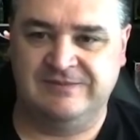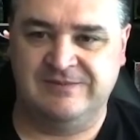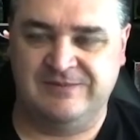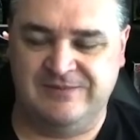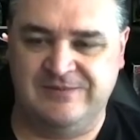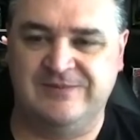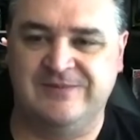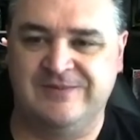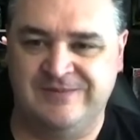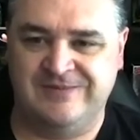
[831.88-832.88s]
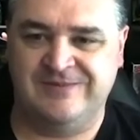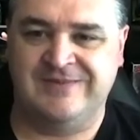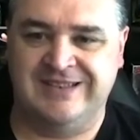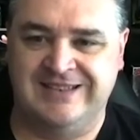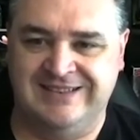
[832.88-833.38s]

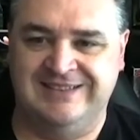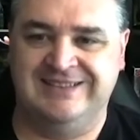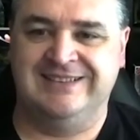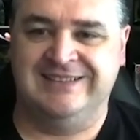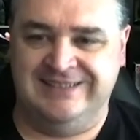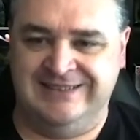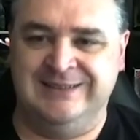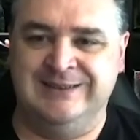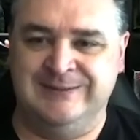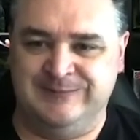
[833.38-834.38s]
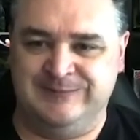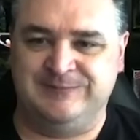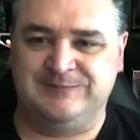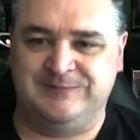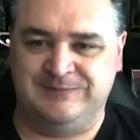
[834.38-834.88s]

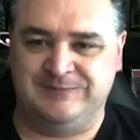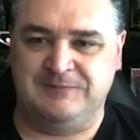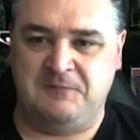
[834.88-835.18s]
No words are spoken by the person on screen.